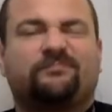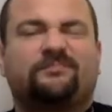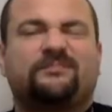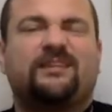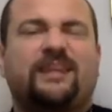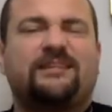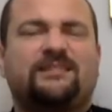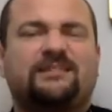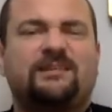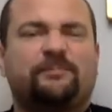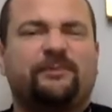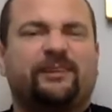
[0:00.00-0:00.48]

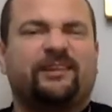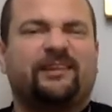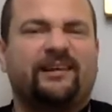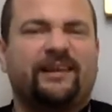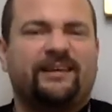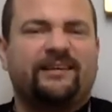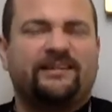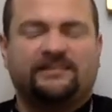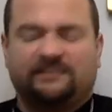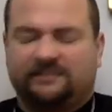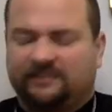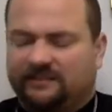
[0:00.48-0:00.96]
tend to be
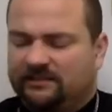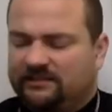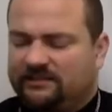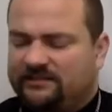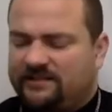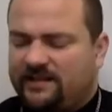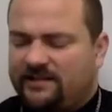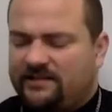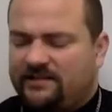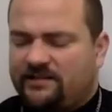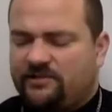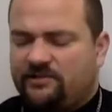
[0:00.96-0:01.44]
lazy,
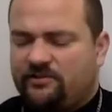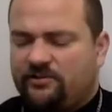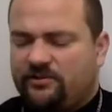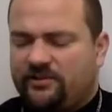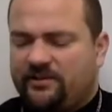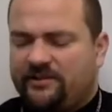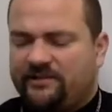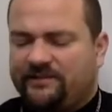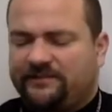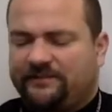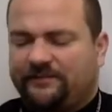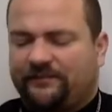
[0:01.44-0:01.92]
tend to do
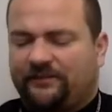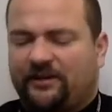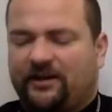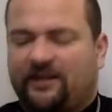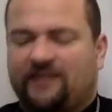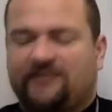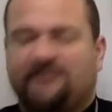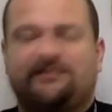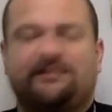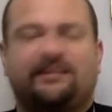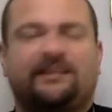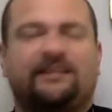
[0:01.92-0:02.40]
things for
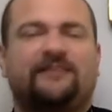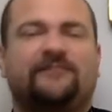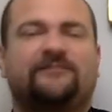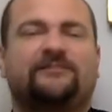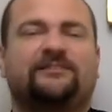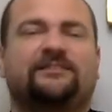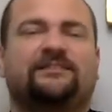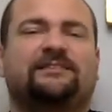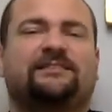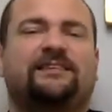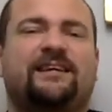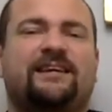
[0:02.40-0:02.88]
ourselves
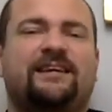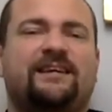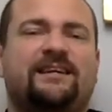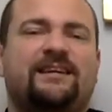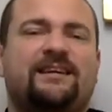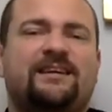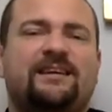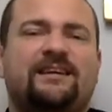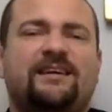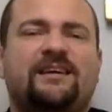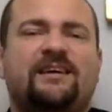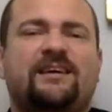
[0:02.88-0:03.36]
and say,
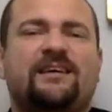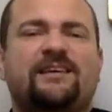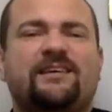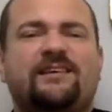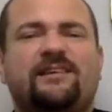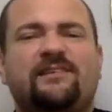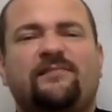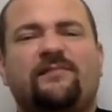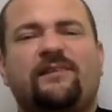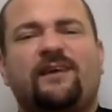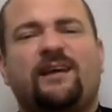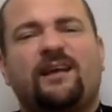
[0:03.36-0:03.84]
you
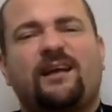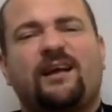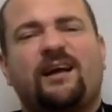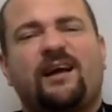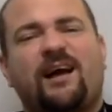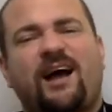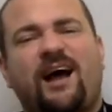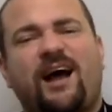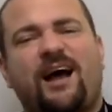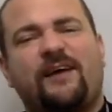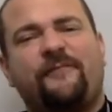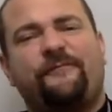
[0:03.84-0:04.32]
know what,
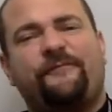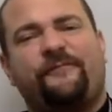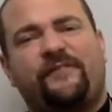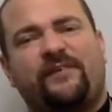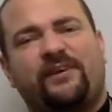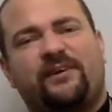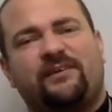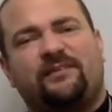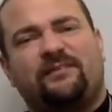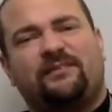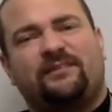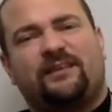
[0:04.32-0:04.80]
I
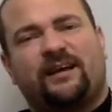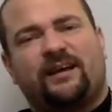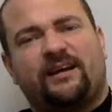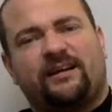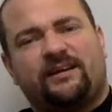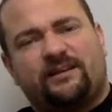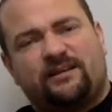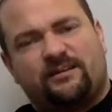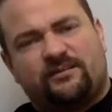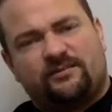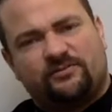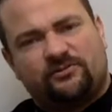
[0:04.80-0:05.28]
feel like
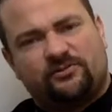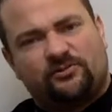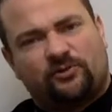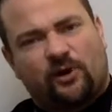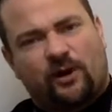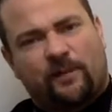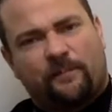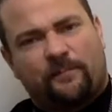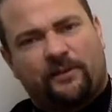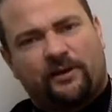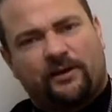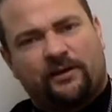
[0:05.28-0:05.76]

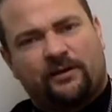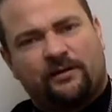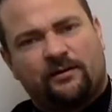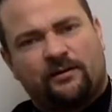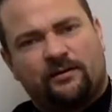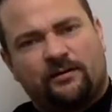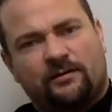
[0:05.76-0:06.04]
dropping.